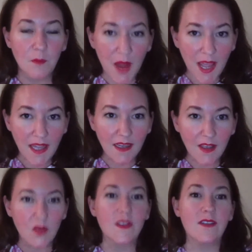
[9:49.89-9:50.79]
But
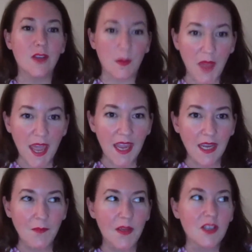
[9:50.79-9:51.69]
you still get
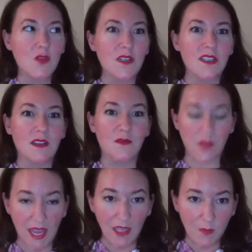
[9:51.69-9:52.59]
paid because you were still
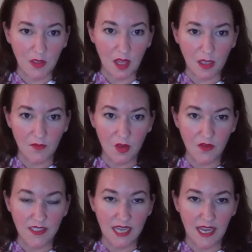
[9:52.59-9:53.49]
available all of
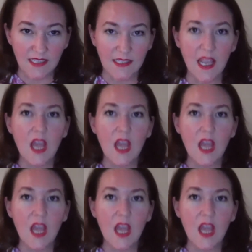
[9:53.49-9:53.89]
those days.